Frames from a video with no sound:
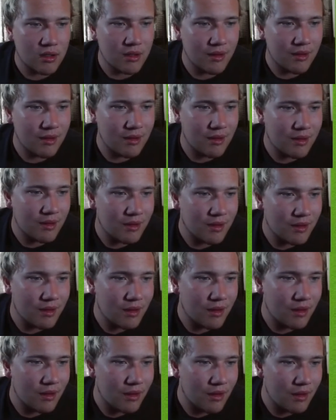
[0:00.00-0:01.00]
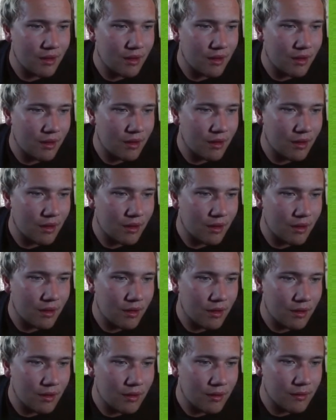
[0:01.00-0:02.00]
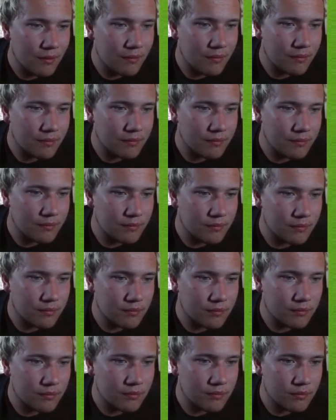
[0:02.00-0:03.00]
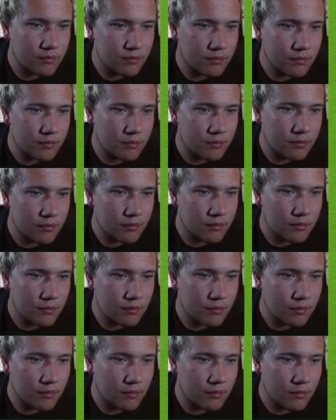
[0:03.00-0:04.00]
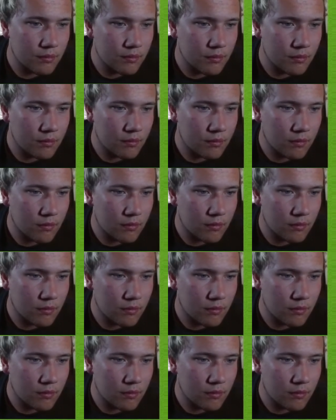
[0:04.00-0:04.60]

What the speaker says: [no speech]